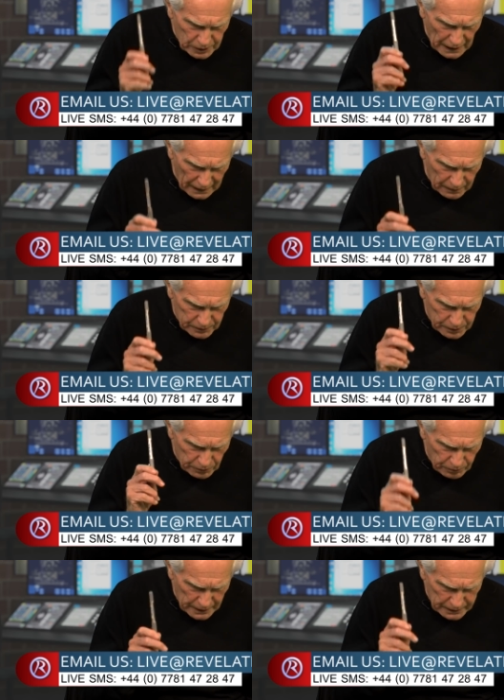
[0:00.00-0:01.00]
how to
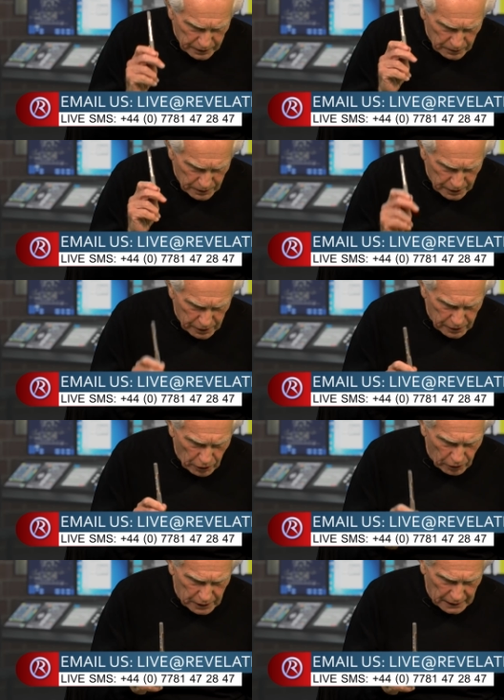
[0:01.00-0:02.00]
rescue the
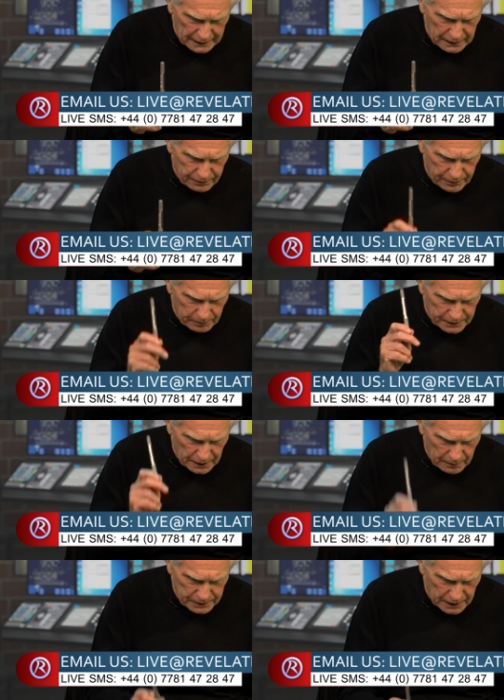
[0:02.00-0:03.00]
godly from
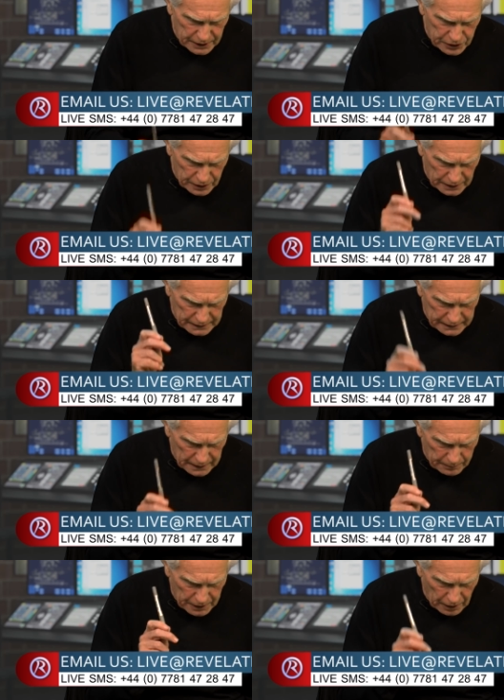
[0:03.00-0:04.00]
temptation and to
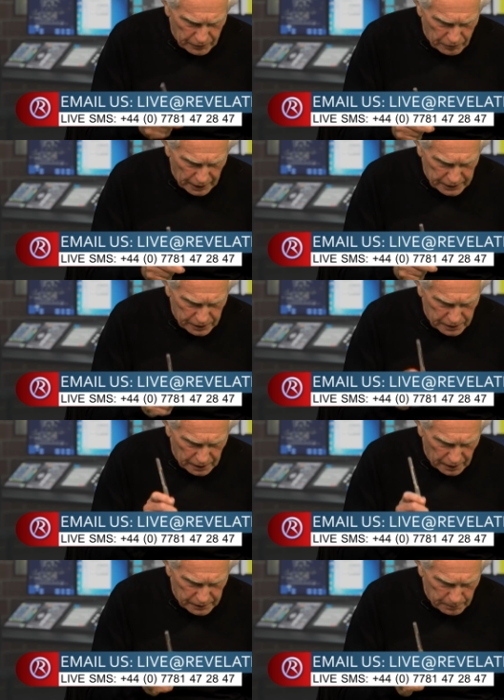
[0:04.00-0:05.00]
keep the unrighteous
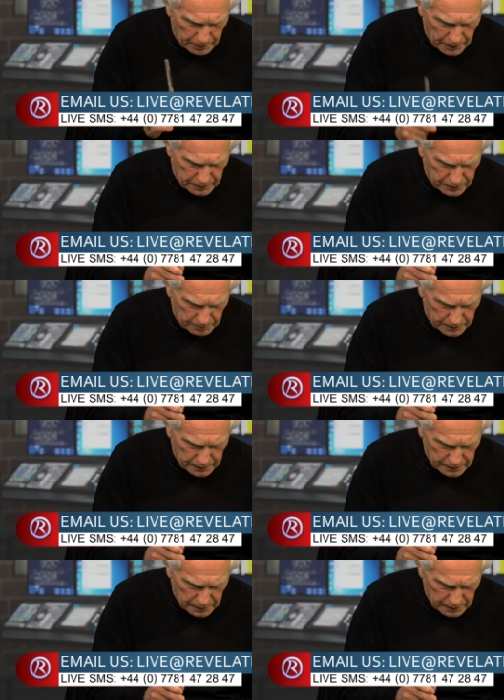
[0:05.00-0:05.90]
under punishment